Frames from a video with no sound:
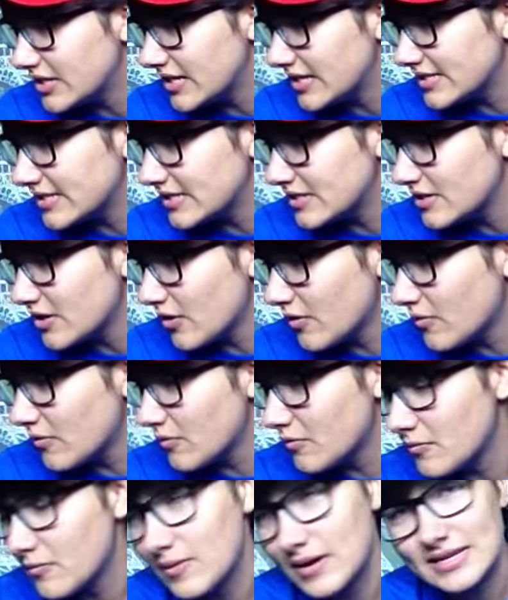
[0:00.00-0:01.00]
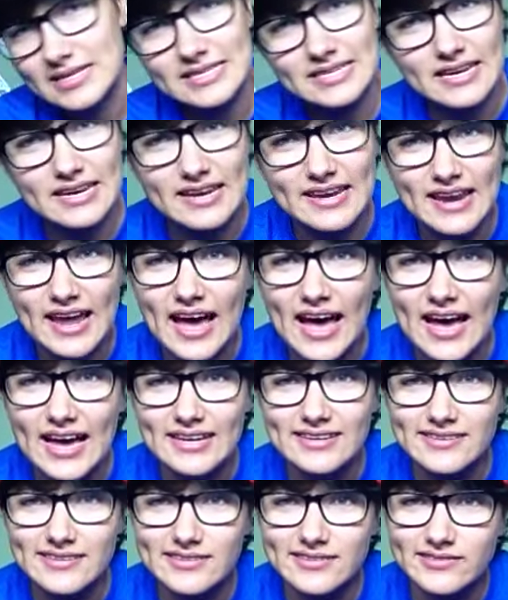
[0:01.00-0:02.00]
doesn't know when to
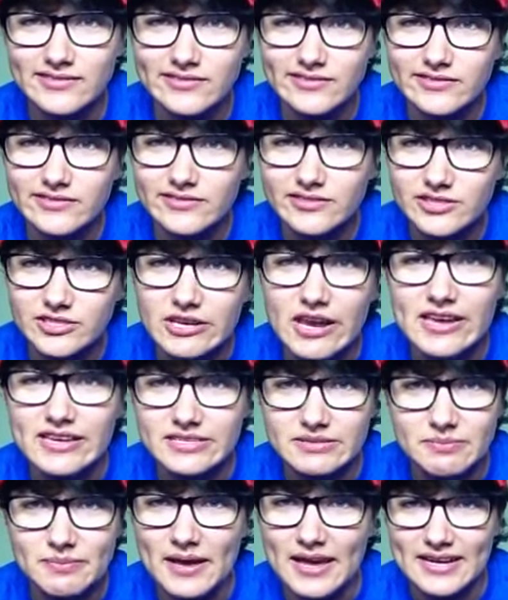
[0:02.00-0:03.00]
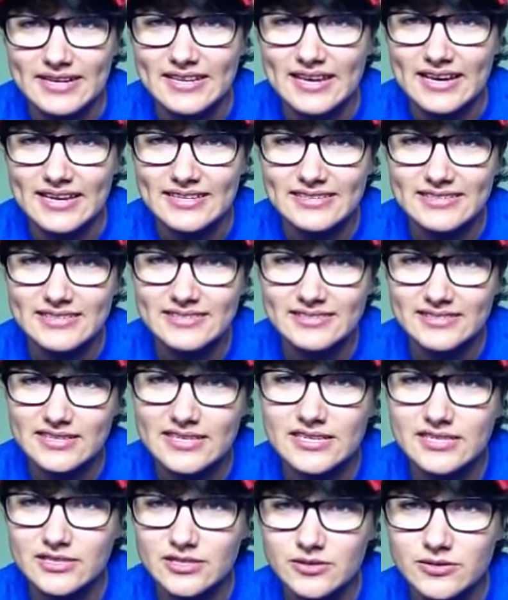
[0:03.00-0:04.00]
not chase bad guys
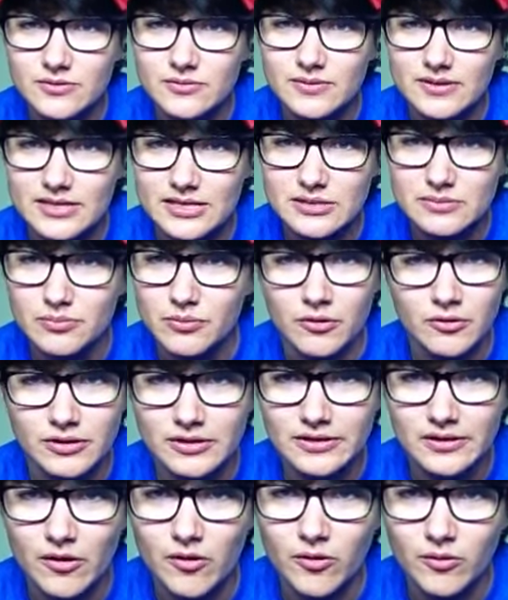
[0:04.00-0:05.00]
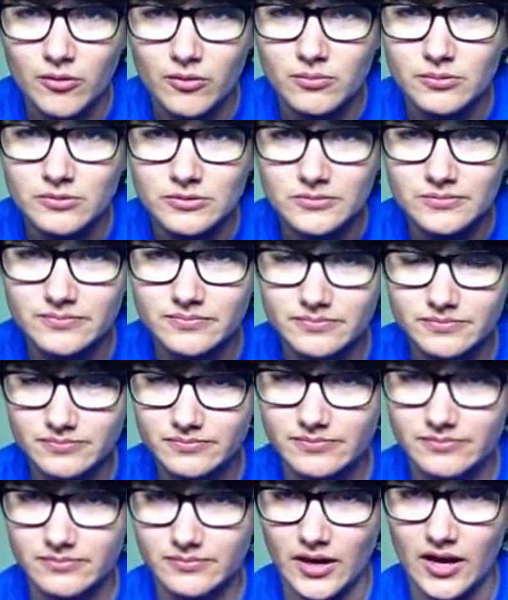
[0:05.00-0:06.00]
into exploding, horrible,
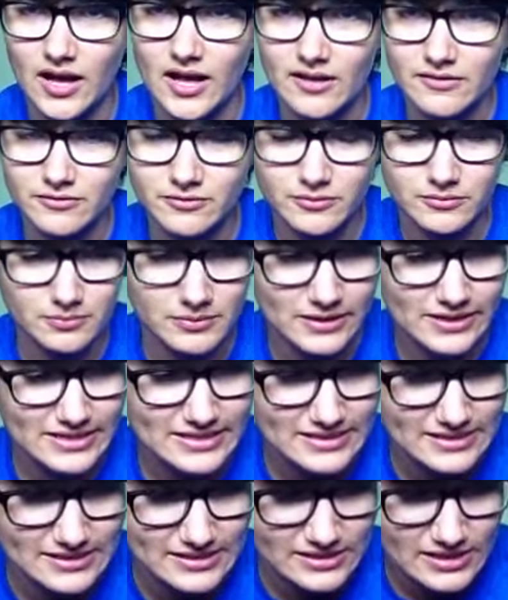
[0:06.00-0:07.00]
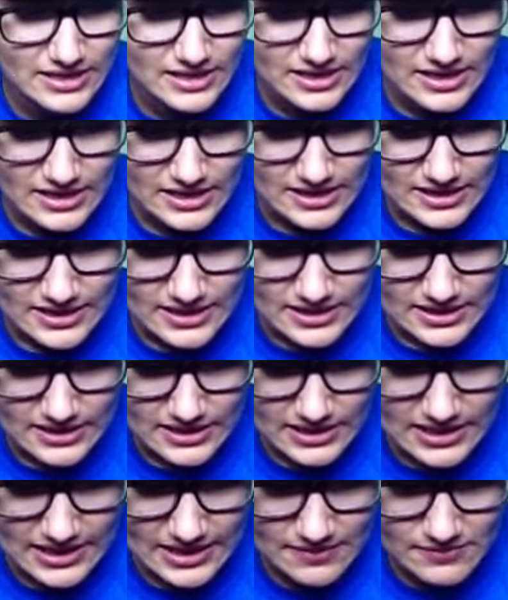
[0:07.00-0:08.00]
awful places.
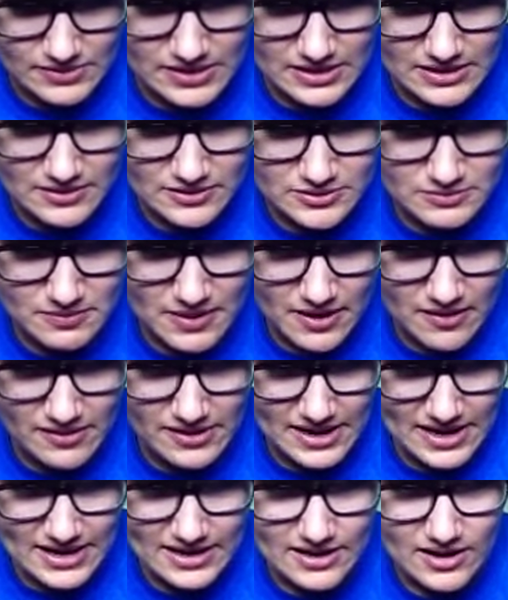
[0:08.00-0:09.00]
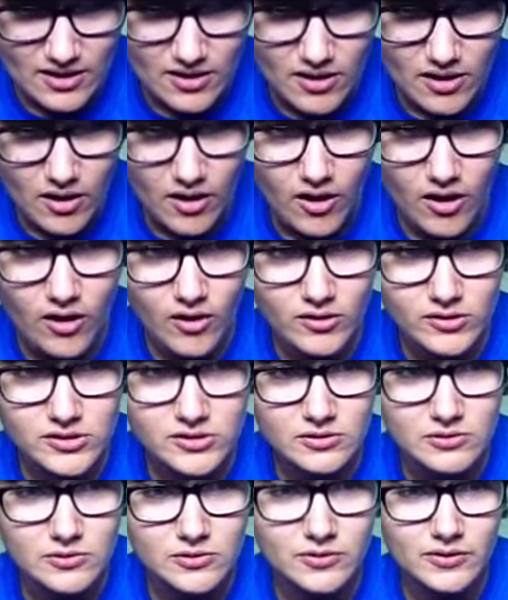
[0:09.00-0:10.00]
Then there's Marinette,
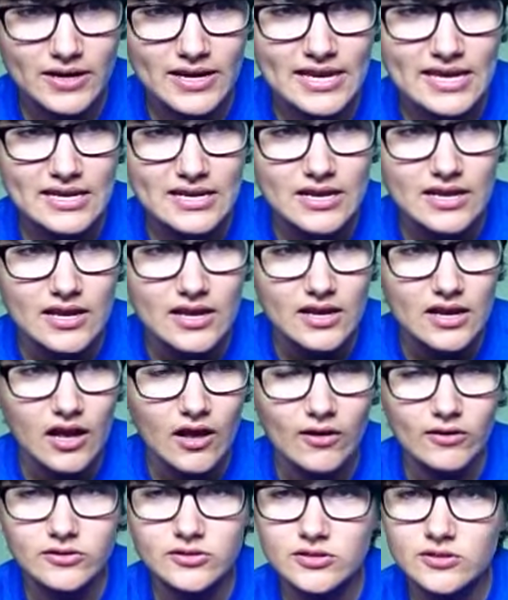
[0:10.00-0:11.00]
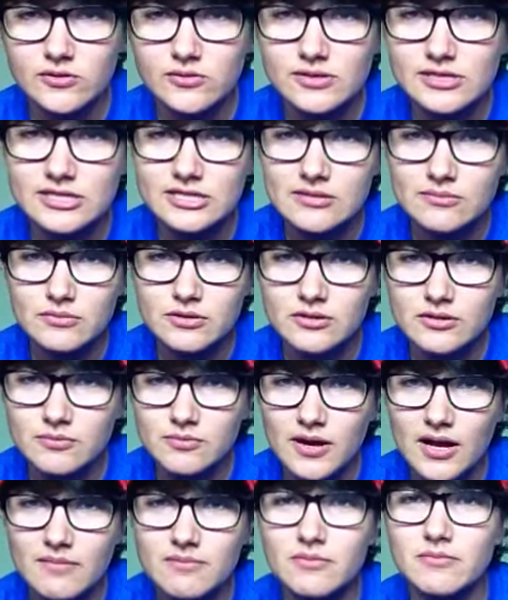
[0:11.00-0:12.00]
also great, also a similar
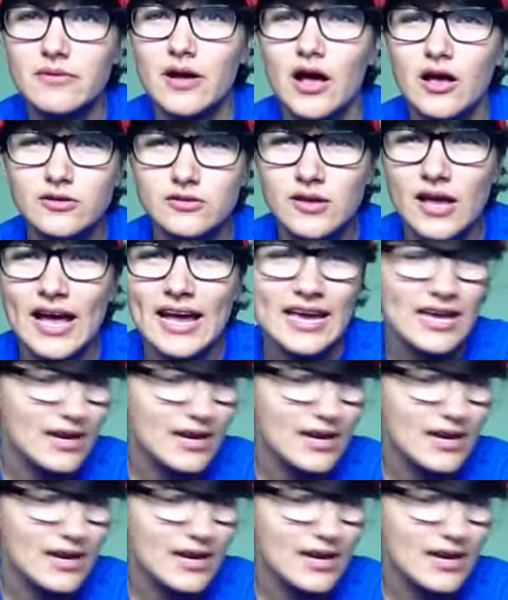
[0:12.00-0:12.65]
problem. Also, I